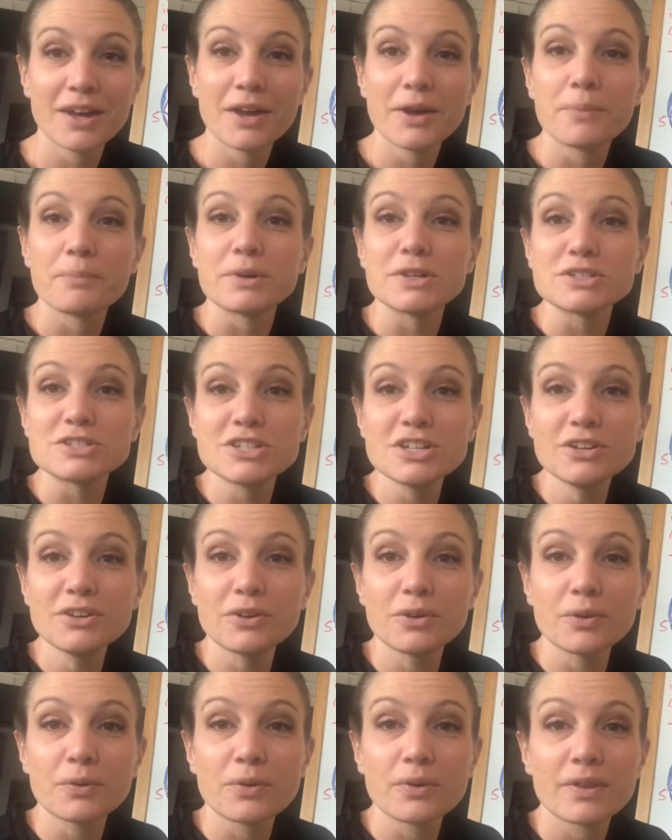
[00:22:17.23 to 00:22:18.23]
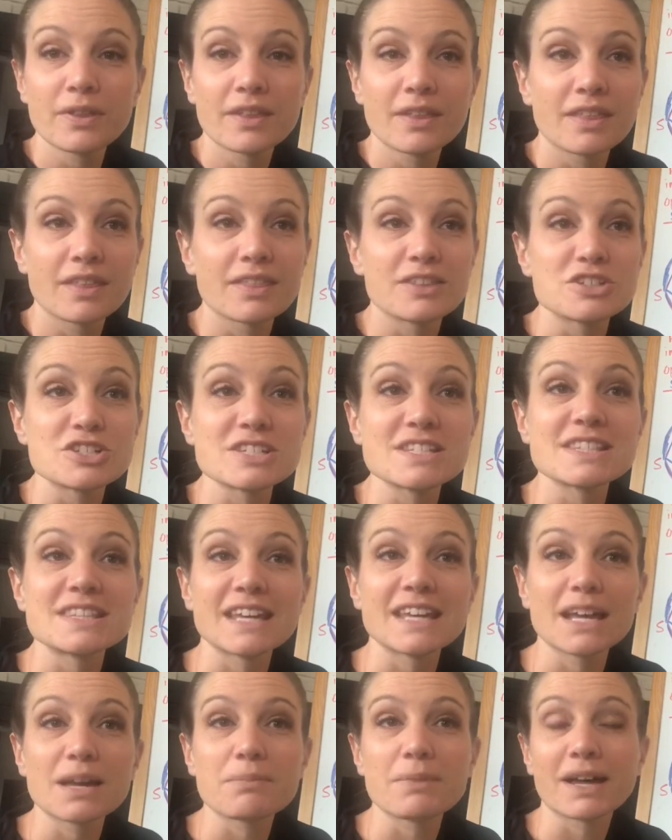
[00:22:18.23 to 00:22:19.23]
But 2, just
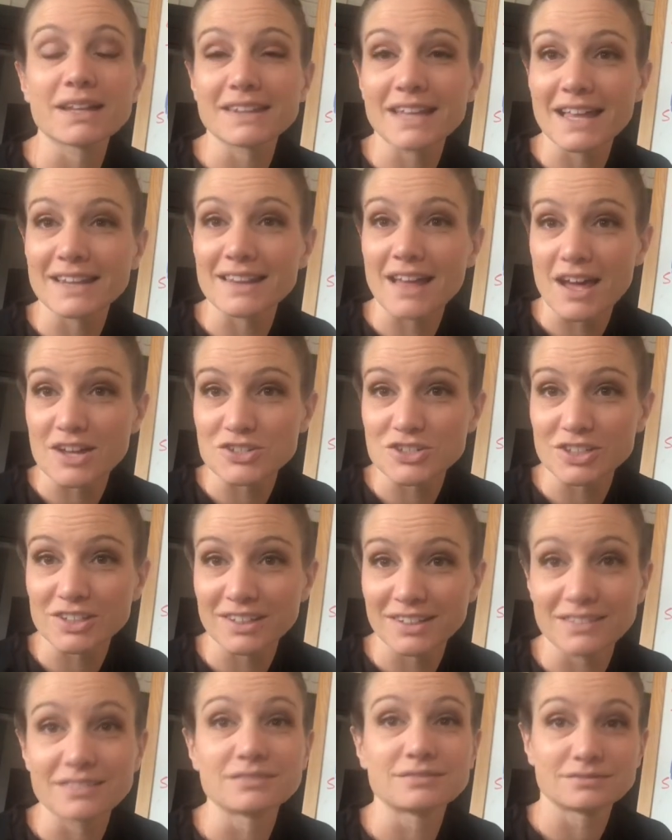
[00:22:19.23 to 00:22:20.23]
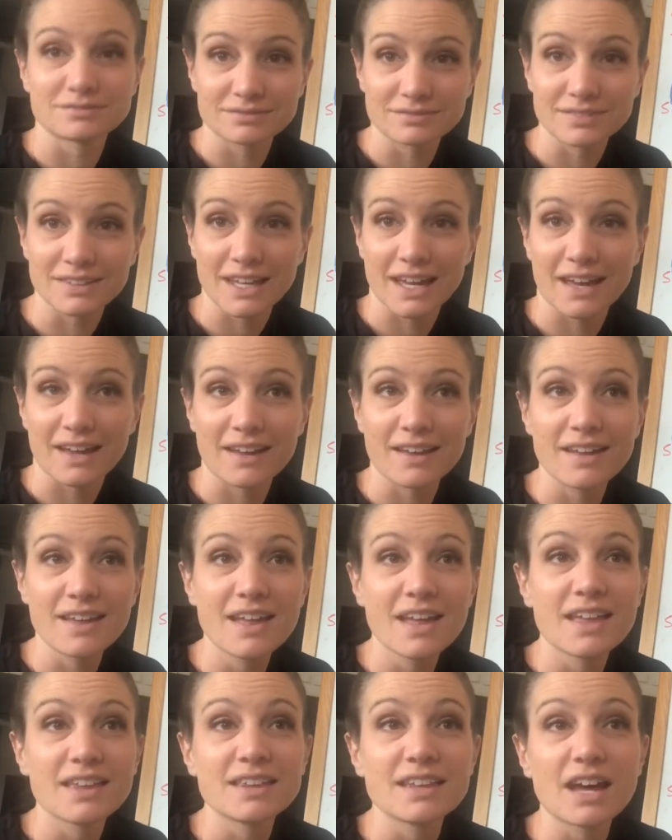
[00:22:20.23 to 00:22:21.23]
think about that logically. Okay?
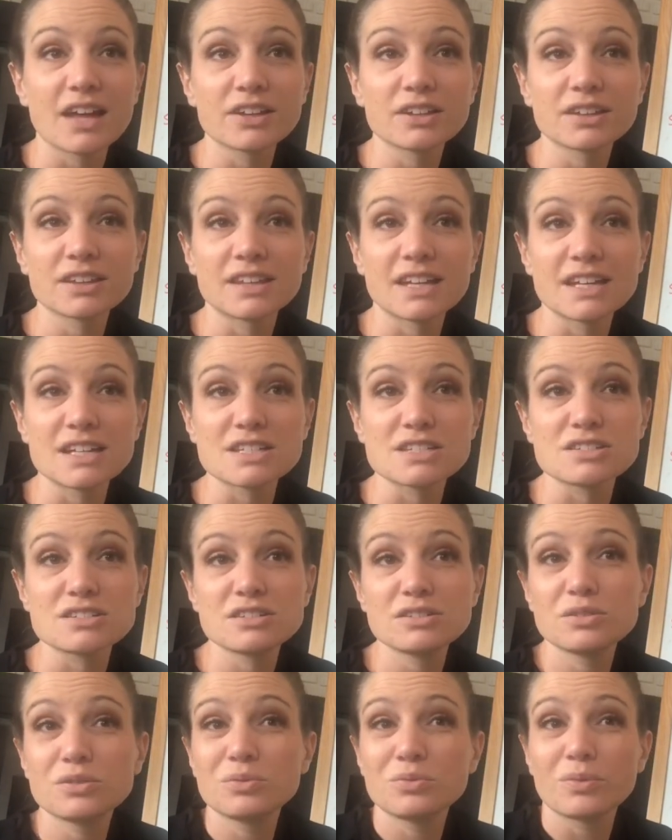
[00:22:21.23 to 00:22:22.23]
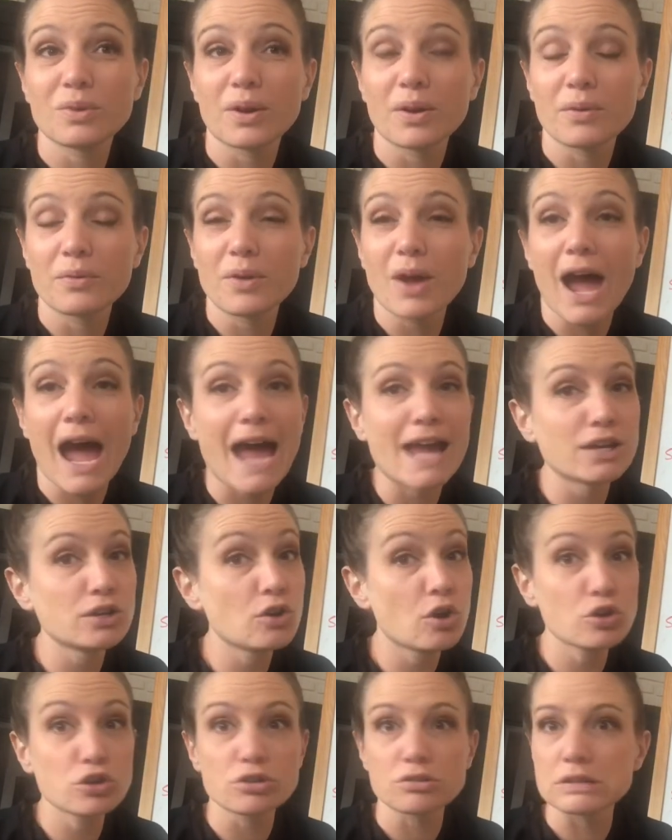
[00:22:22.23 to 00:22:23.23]
The other thing is too, I
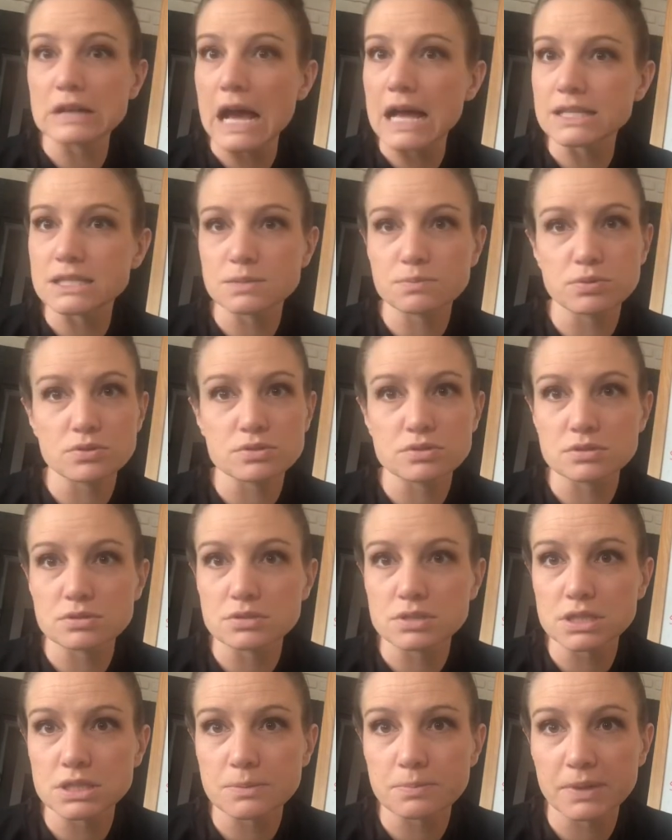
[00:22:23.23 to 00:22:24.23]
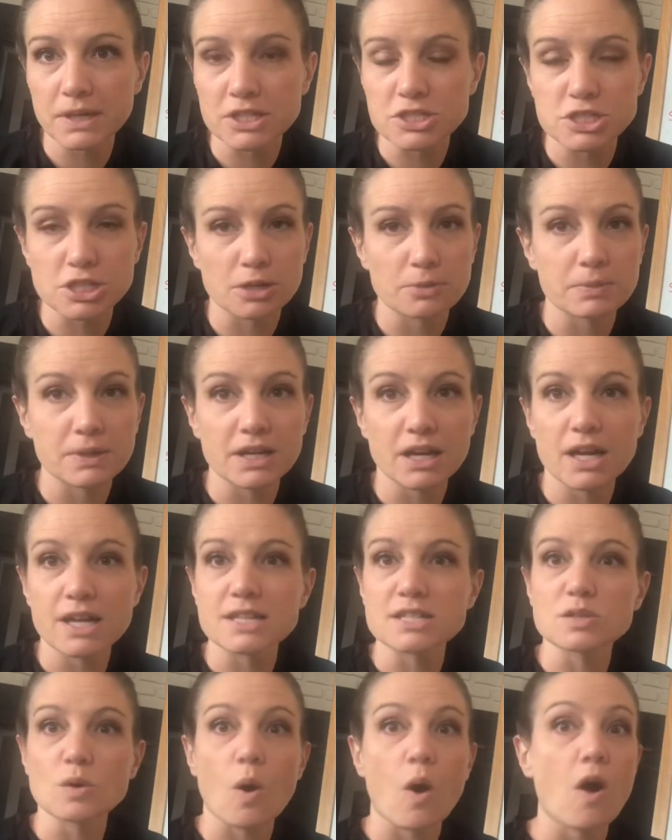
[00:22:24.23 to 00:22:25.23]
know you're not supposed to look at the picture
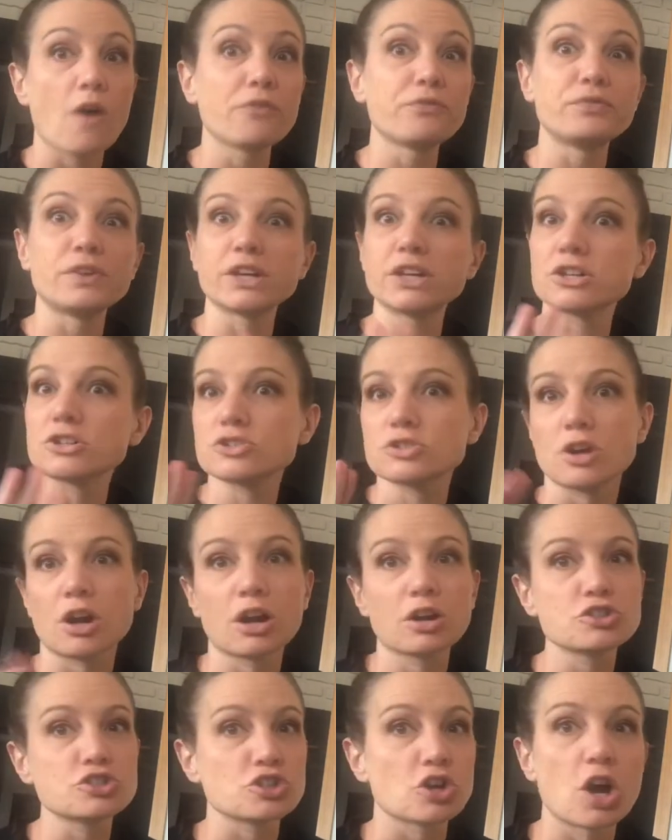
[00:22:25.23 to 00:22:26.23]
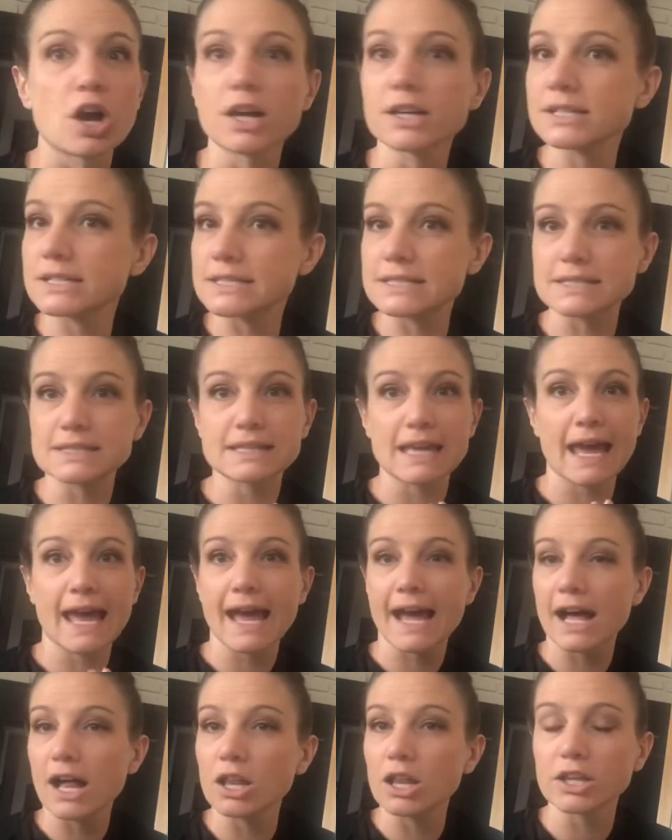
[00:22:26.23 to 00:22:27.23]
because all figures aren't drawn to
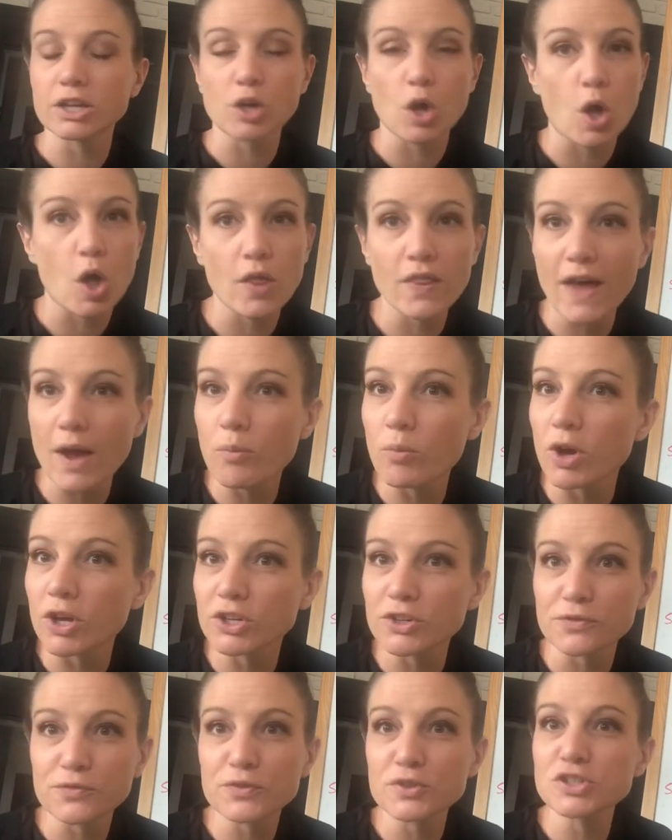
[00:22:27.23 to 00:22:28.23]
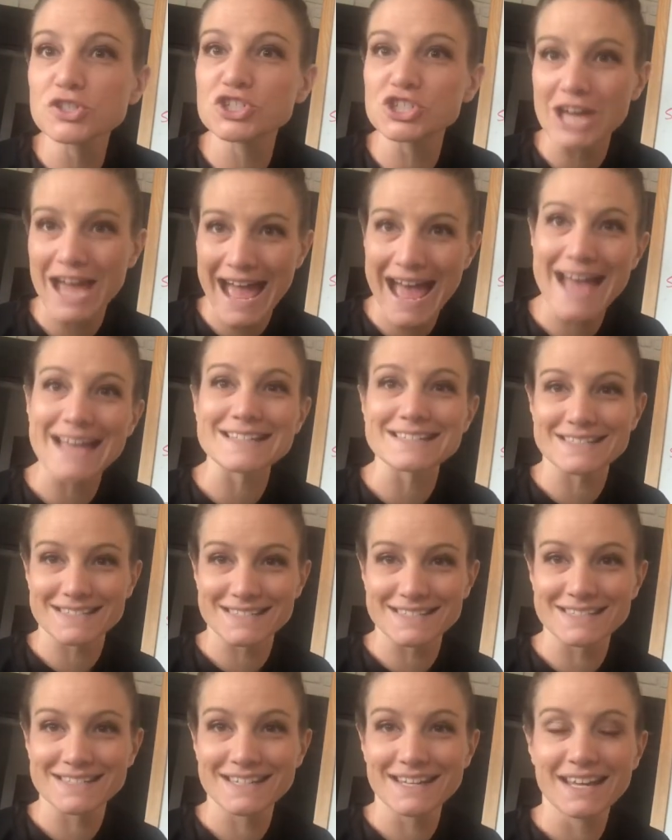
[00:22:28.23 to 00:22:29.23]
scale and all that wonderful
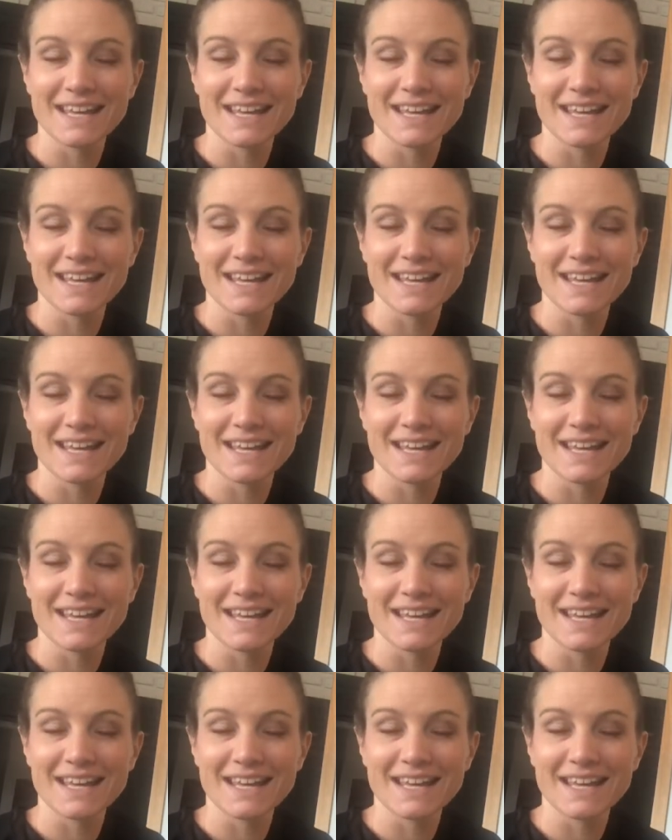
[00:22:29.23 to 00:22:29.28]
jazz.